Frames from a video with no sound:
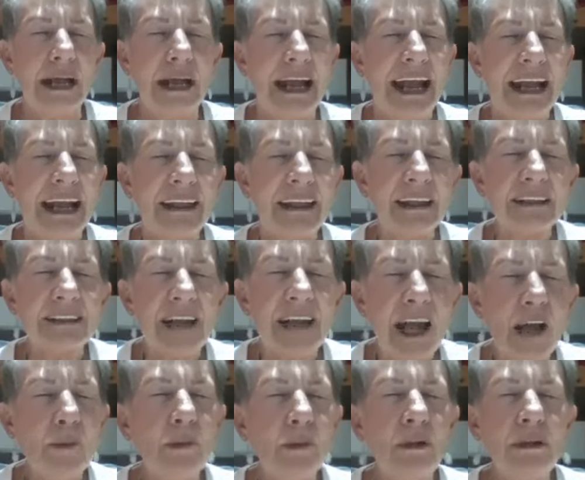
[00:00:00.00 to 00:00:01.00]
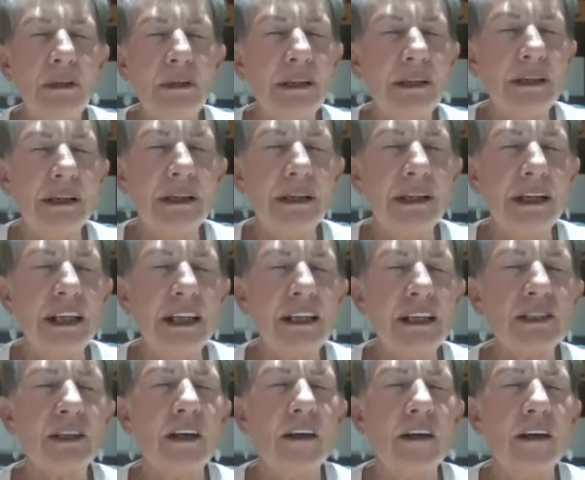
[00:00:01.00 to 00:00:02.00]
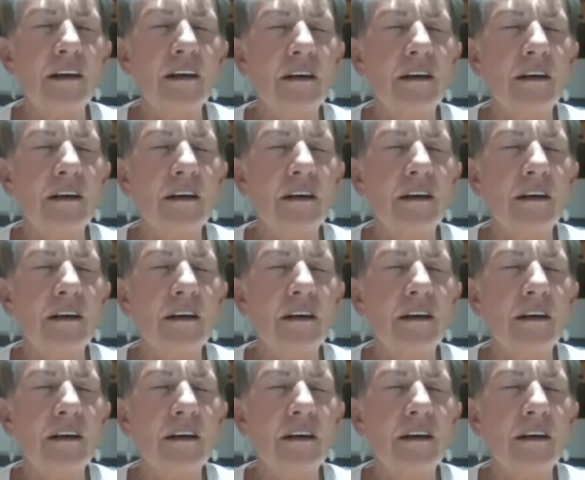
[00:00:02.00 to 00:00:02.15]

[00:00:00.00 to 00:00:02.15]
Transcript: and the table is